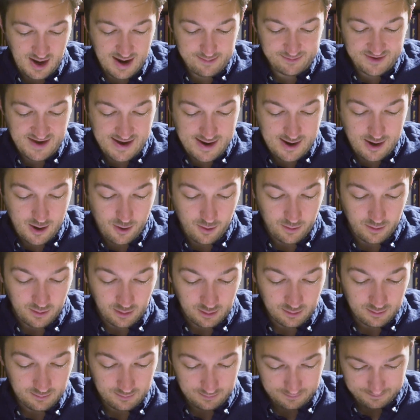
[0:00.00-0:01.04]
Grahamtown.
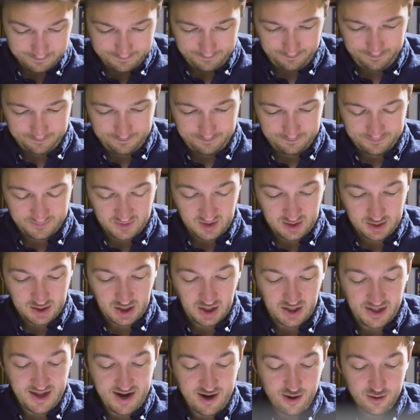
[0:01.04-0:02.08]
Uh,
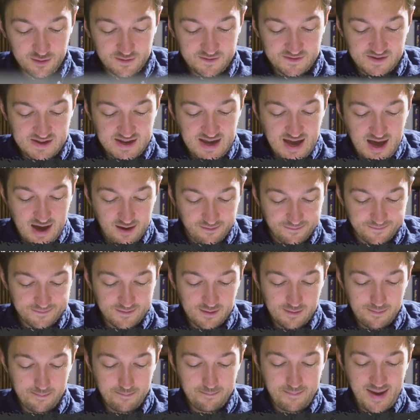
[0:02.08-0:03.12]
Claire
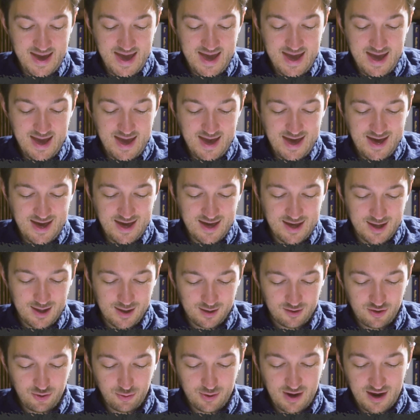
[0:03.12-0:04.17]
CF.
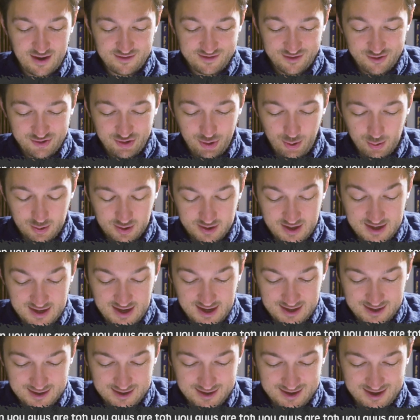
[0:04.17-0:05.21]
Man, you guys are totally
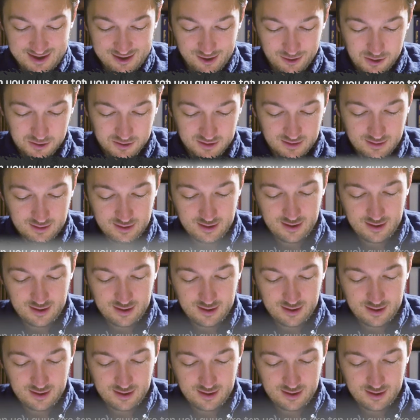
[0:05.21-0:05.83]
getting killed.